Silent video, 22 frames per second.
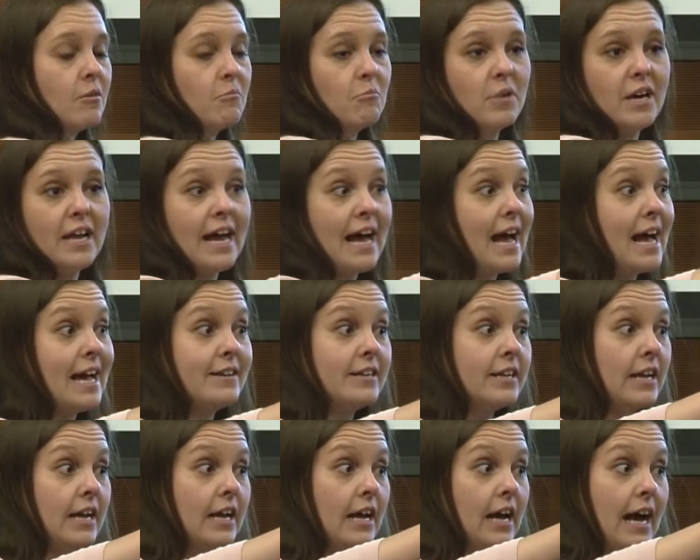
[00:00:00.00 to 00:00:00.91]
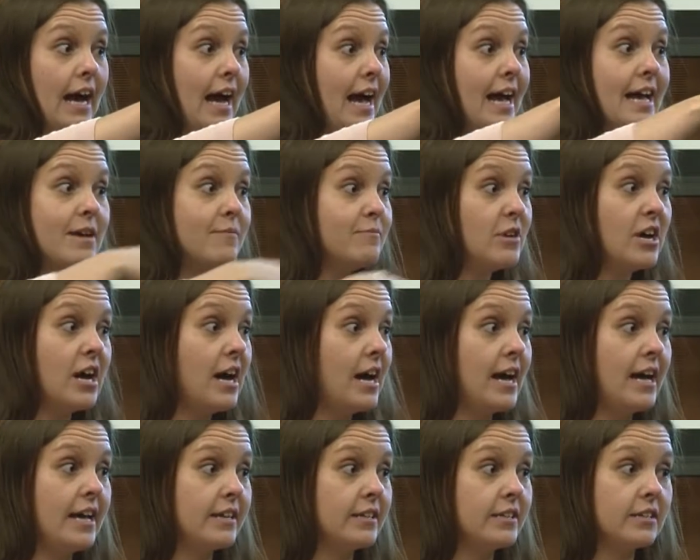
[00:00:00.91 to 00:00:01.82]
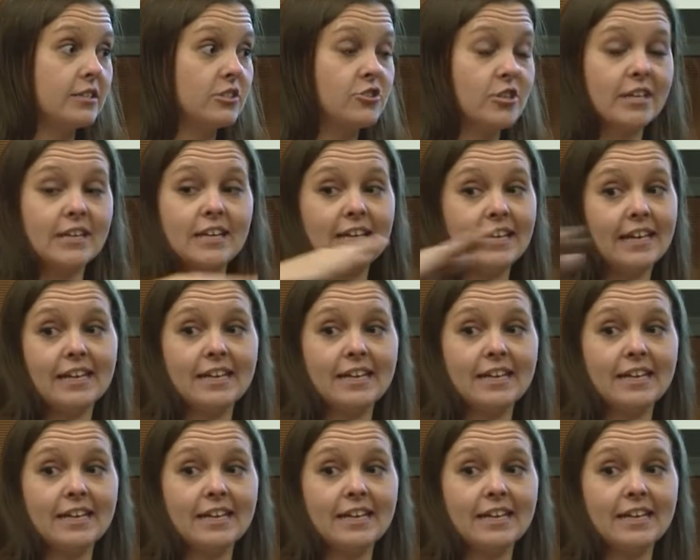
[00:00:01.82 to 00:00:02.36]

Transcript: But I, I am not tricking